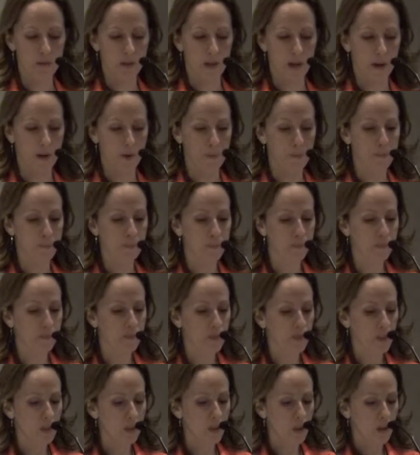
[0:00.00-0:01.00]
diet?
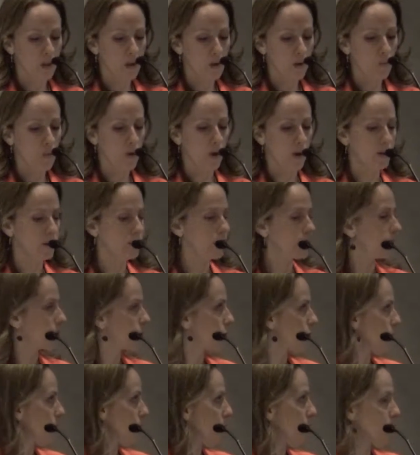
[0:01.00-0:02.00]
Well, let's
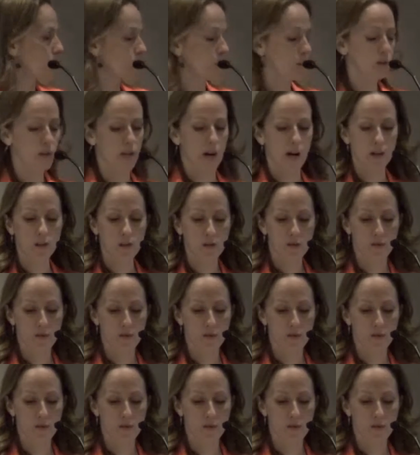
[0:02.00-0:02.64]
start with who Dr.